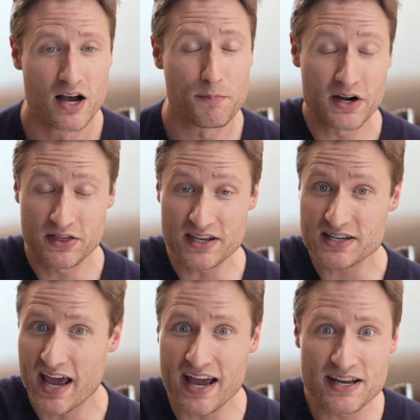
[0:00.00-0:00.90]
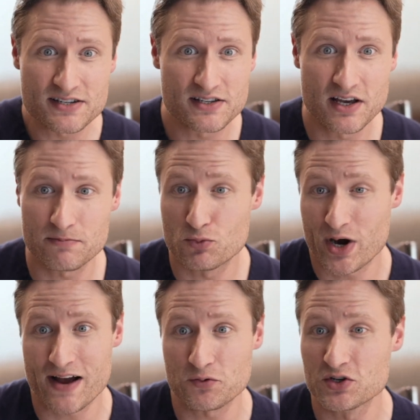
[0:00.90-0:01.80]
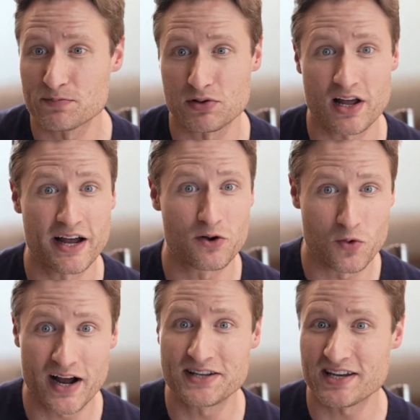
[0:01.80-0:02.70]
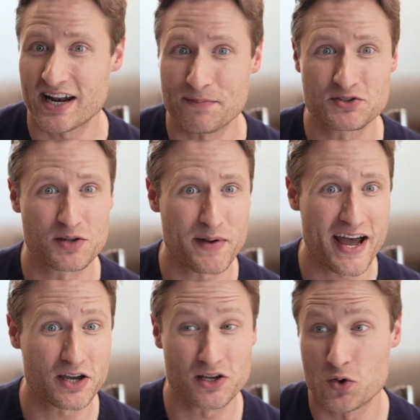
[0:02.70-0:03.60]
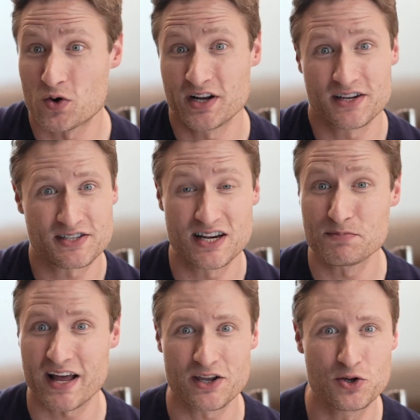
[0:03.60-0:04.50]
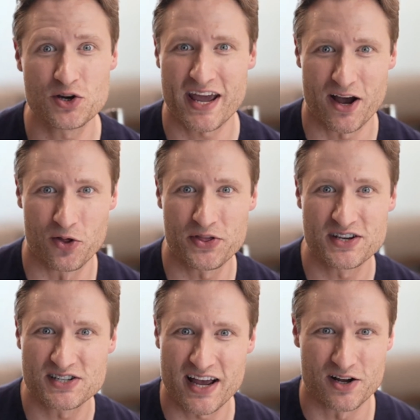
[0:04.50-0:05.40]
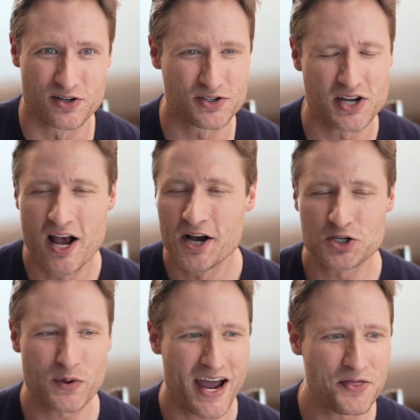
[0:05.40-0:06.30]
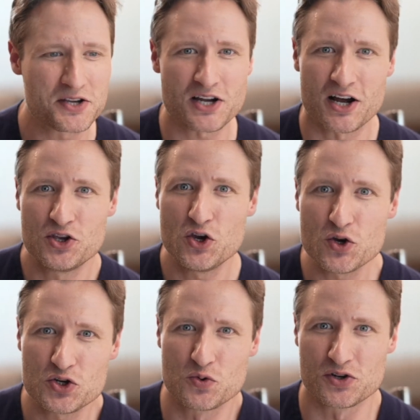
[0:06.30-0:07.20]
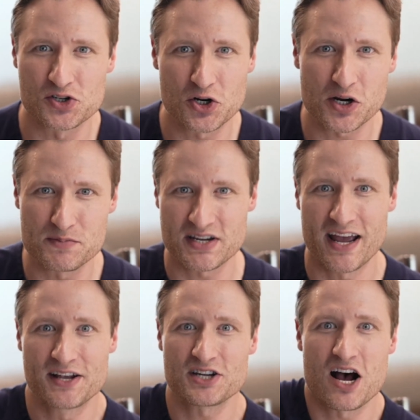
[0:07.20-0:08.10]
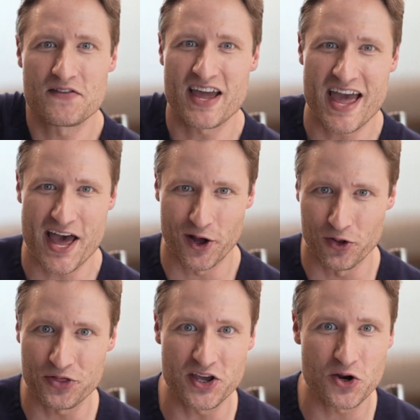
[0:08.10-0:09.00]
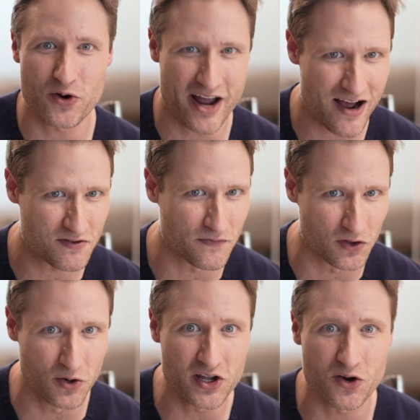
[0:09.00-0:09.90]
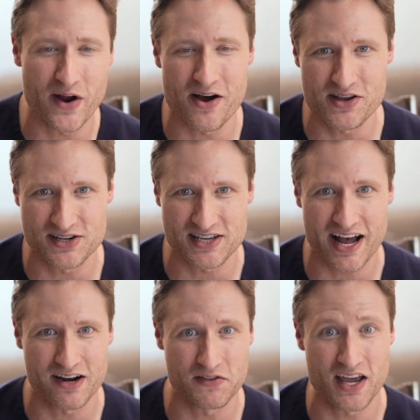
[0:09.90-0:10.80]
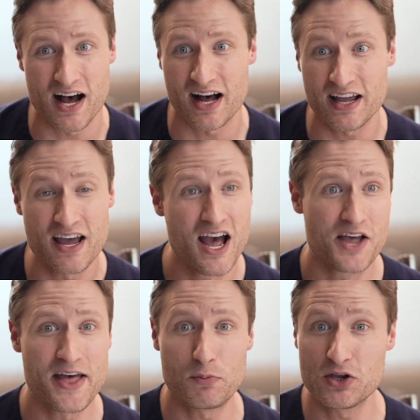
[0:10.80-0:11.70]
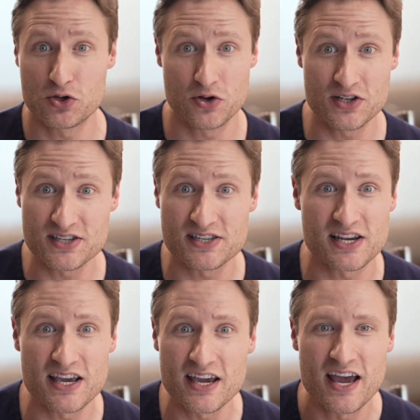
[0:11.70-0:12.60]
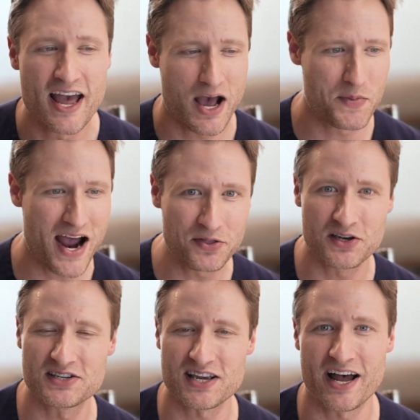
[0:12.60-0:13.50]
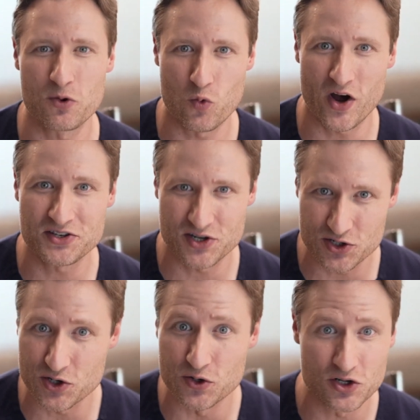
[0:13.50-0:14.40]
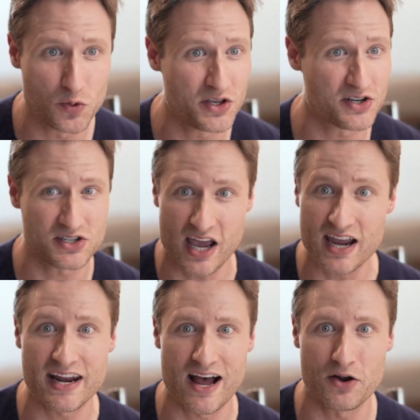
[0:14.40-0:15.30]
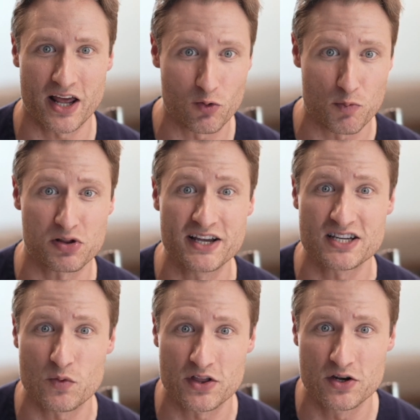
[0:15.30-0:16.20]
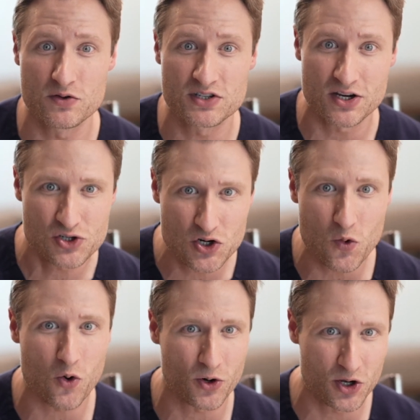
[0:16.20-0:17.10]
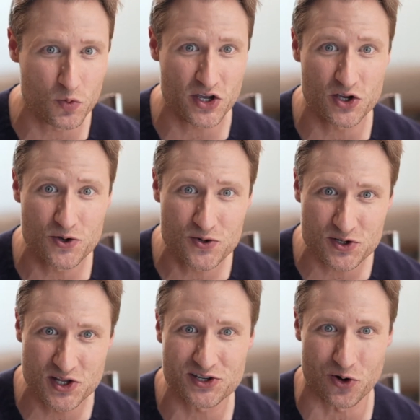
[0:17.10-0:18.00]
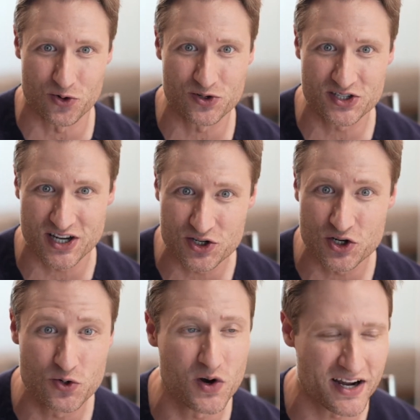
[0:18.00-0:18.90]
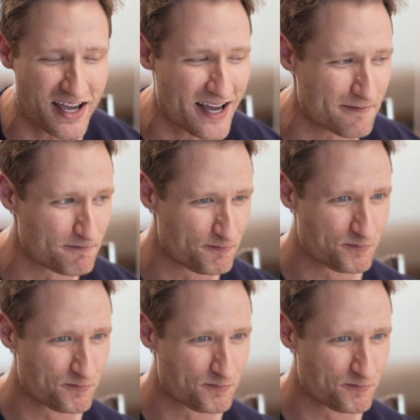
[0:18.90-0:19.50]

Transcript: But in this case, the graft was applied right side up to the back of the cornea. It seemed like good, healthy cells. So we had this unusual circumstance of a healthy graft floating around inside of the eye that we couldn't see, and we had to decide what to do. Do we just take it out and replace it with a new tissue, or could we use this old tissue again?